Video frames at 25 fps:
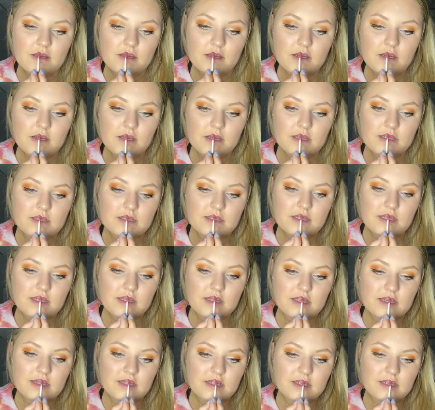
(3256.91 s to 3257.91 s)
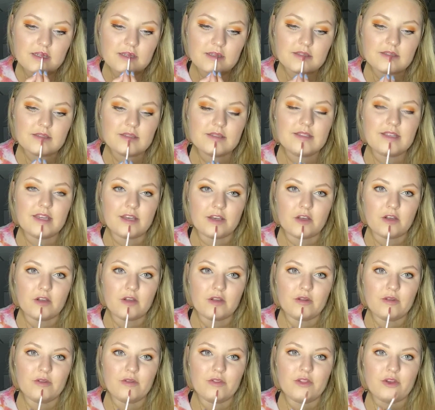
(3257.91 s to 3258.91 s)
because they
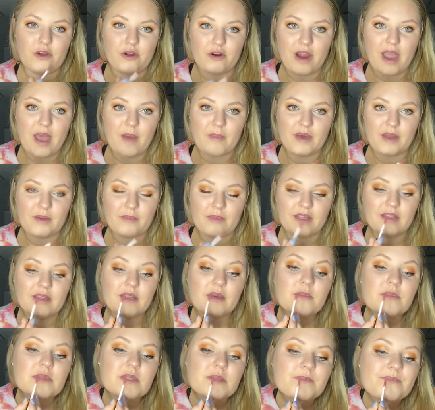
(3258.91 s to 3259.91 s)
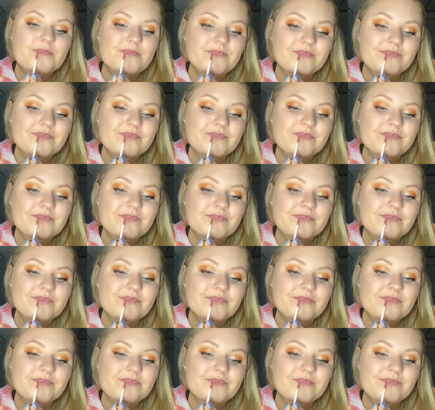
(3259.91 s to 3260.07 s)
tickle the crap out of my lips.